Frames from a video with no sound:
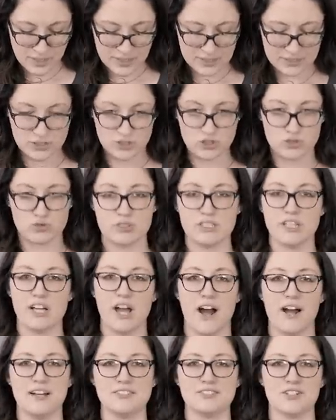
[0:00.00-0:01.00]
This is really
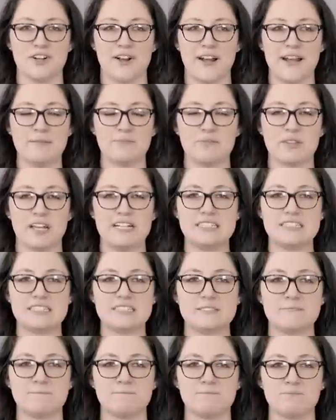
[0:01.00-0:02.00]
hot, sorry.
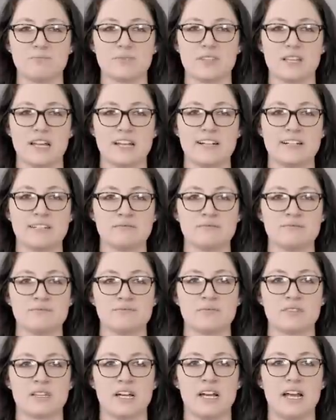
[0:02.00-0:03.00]
It's
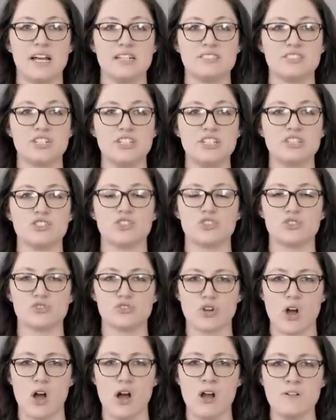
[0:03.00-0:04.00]
it's good, it's
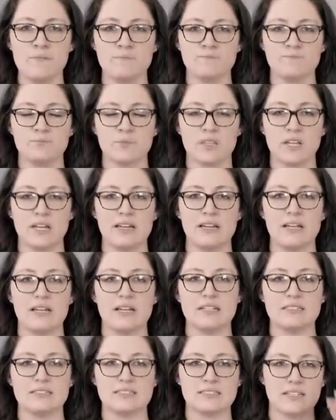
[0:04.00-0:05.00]
strong.
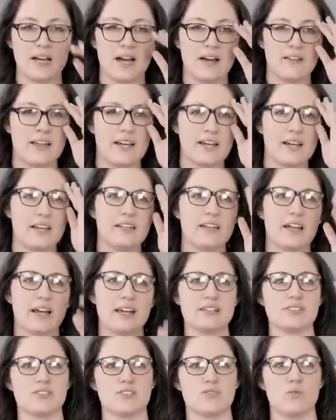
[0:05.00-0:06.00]
It's got like a
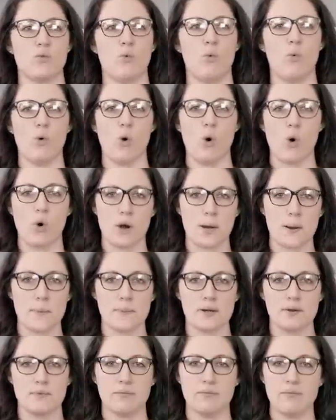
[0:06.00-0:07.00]
nice
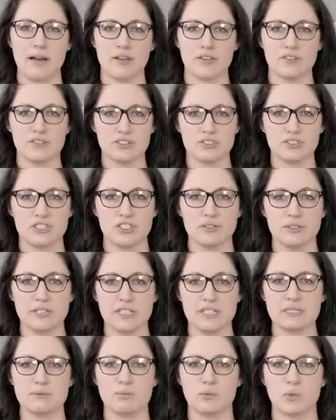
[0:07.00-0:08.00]
warm mouthfeel to
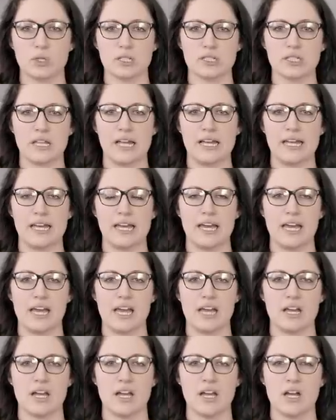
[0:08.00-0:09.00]
it, more like
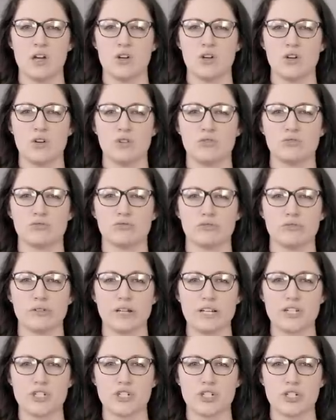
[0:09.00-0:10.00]
a
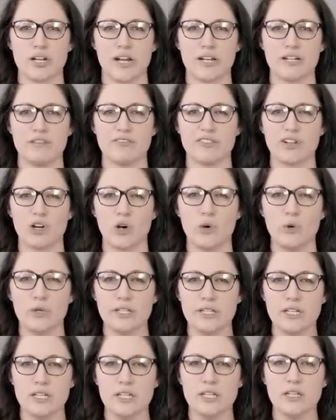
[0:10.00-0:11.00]
rich kind of
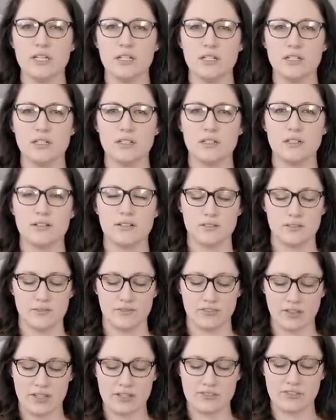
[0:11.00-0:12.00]
oaky
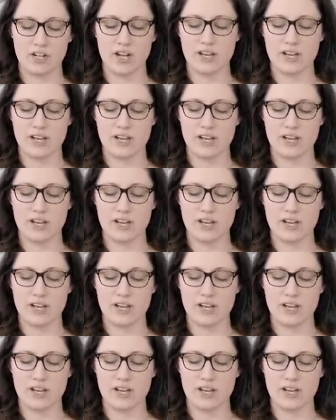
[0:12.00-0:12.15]
flavor,